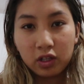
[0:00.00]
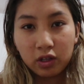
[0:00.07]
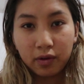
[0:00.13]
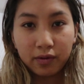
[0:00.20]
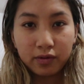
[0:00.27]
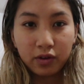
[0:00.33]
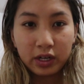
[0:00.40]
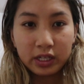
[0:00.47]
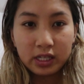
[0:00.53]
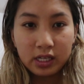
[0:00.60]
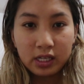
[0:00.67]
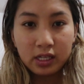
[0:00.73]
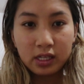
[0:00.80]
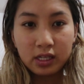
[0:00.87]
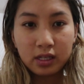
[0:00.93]
along with
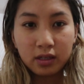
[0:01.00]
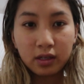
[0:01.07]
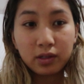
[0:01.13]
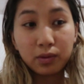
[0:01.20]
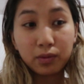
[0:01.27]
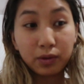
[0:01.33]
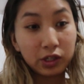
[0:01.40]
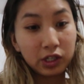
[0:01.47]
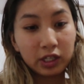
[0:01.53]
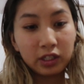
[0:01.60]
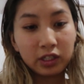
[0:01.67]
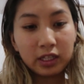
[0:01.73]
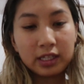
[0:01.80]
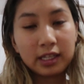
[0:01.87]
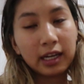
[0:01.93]
Tracy's because we were rushing
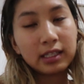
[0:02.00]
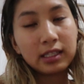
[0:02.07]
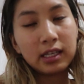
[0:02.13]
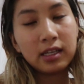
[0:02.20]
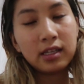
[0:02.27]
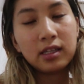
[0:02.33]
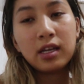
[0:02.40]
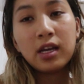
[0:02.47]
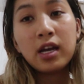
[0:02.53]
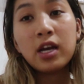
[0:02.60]
to the taxi